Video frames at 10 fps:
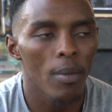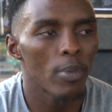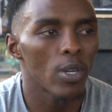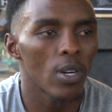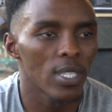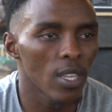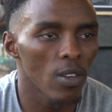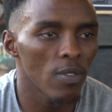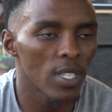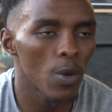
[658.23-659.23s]
Because at the
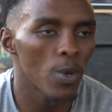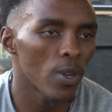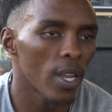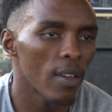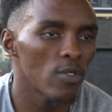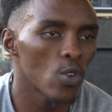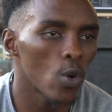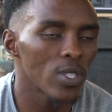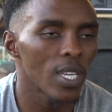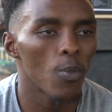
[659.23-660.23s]
end of the day, we're gonna have to
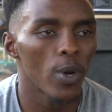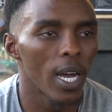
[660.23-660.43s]
go somewhere